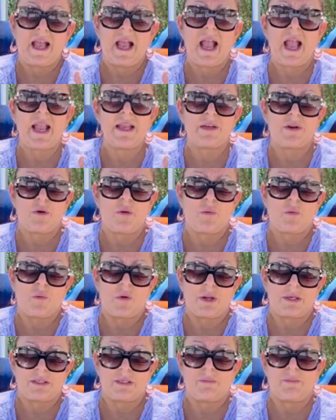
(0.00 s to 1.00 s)
I don't
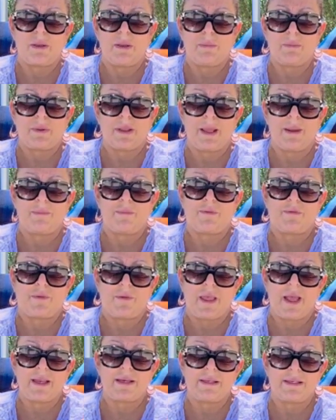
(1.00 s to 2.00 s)
want to be blamed
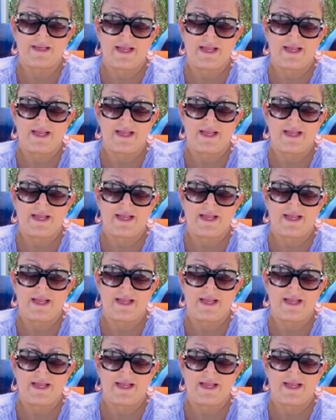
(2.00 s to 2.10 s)
for that